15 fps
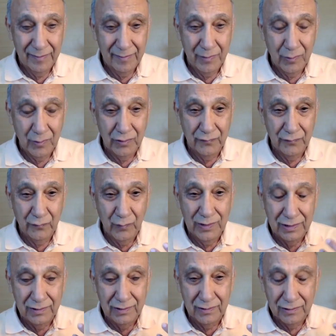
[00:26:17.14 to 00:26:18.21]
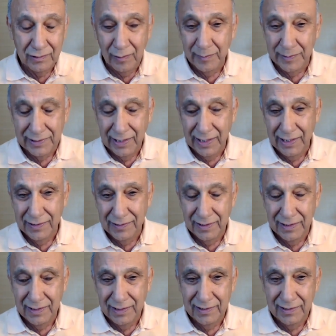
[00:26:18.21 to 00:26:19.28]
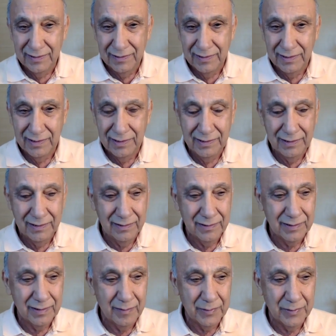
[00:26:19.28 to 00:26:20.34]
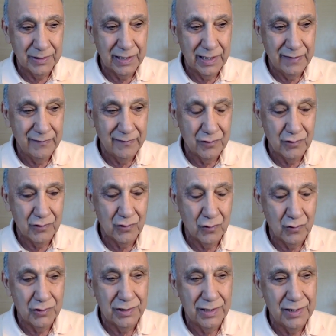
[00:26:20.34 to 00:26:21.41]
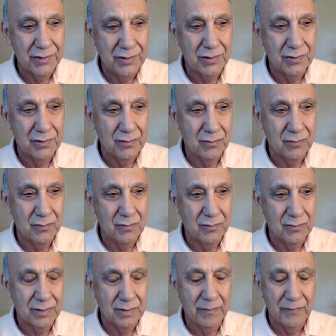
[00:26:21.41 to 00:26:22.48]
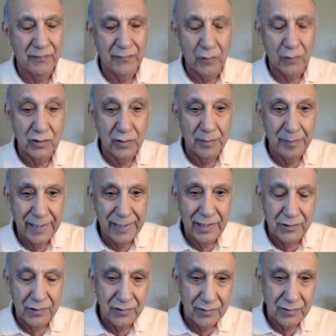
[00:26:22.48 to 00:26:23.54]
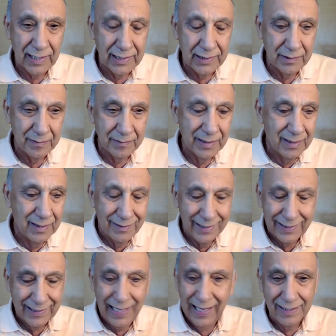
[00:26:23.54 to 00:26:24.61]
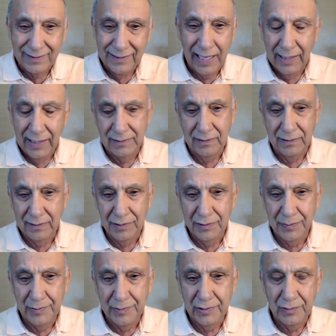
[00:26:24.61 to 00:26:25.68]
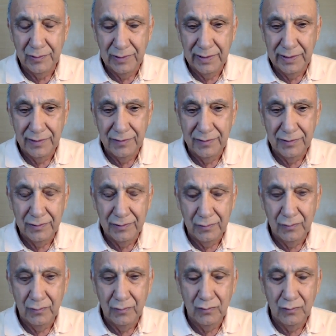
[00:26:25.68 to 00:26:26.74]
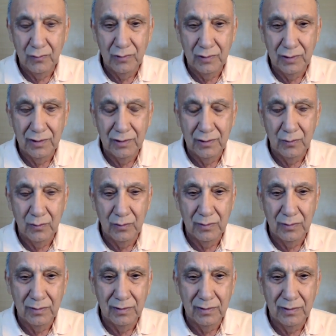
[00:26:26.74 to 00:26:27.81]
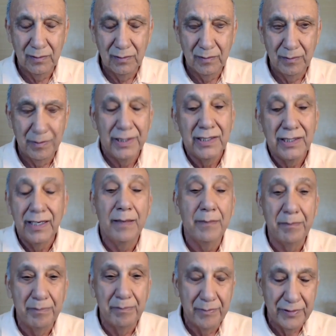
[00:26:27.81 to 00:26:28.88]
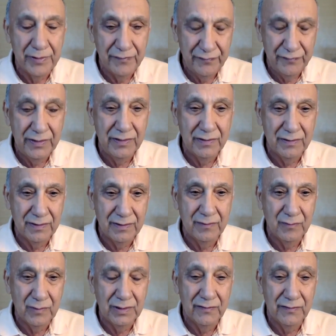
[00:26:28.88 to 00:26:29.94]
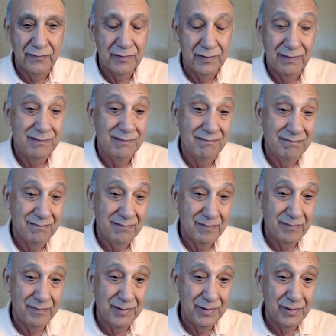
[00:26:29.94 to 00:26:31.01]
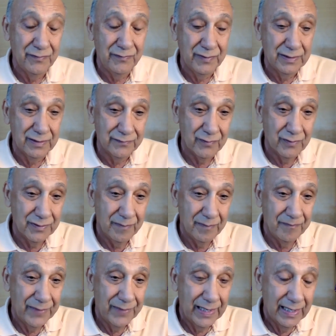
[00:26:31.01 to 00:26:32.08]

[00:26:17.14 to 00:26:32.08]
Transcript: Because if one is traumatized, as in some kind of dissociation or some frozen place inside them, they can't handle the spiritual energies. It will bring up the fear and whatever and be difficult for them.